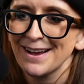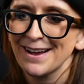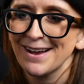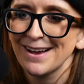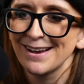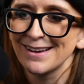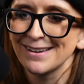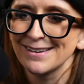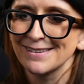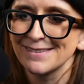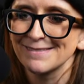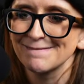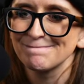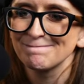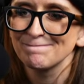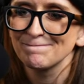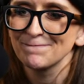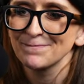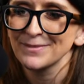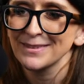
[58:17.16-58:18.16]

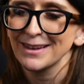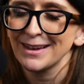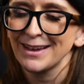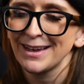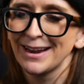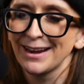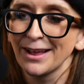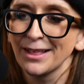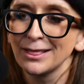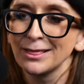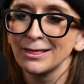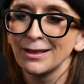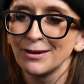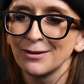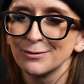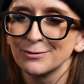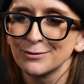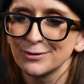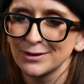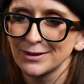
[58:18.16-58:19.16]
Um, and I
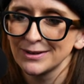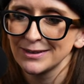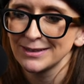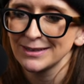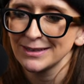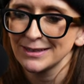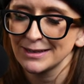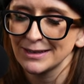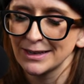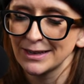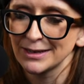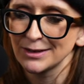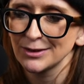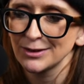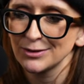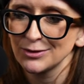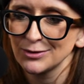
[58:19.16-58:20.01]
love like